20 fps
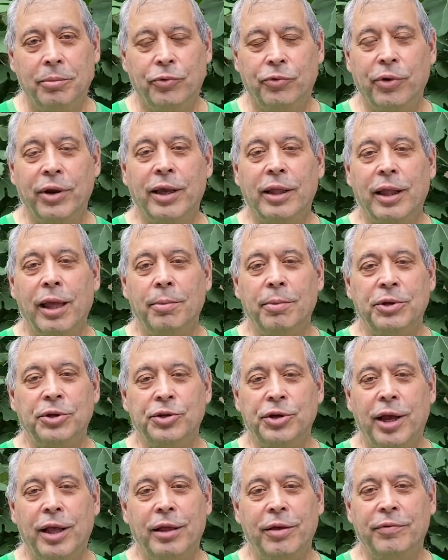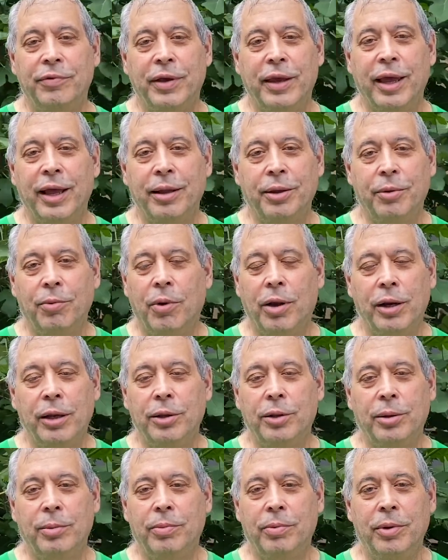drink limoncello. If you get you want it,
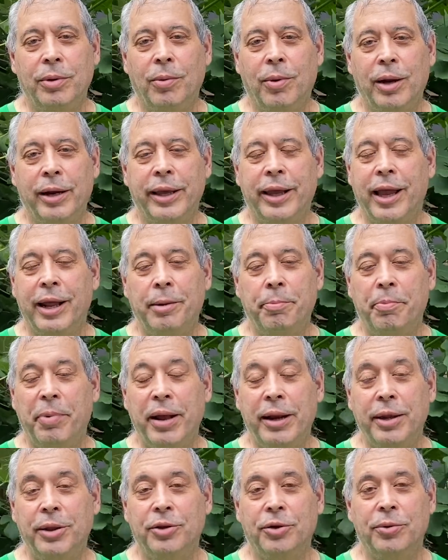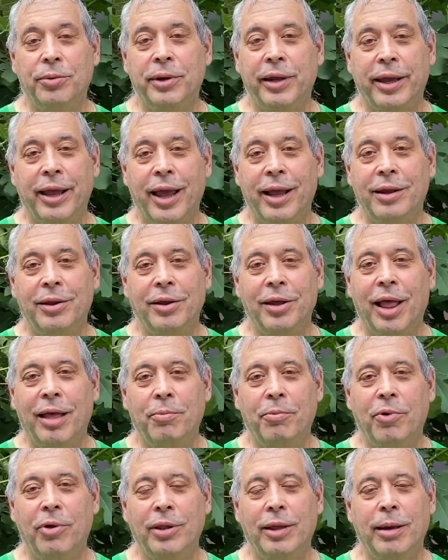you want to get it better, do it again, you'll
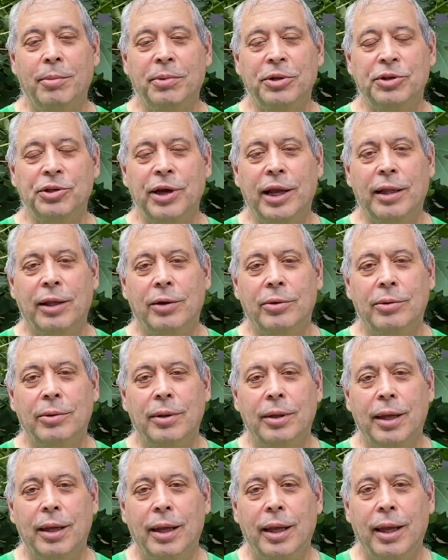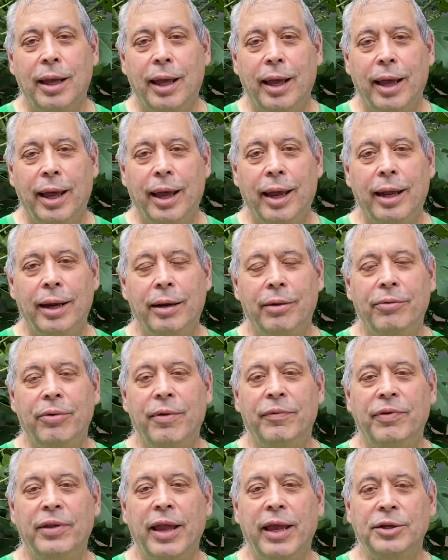have more limoncello. And
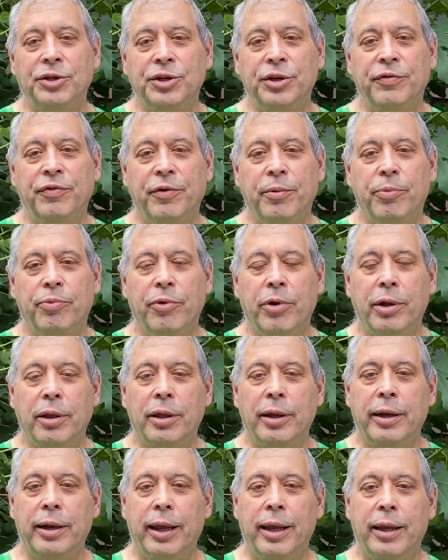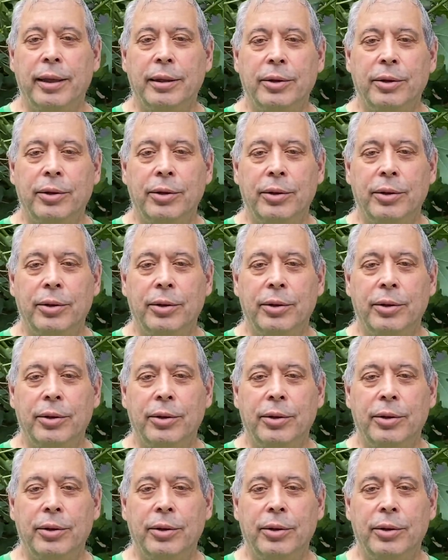arrivederci from Brooklyn, and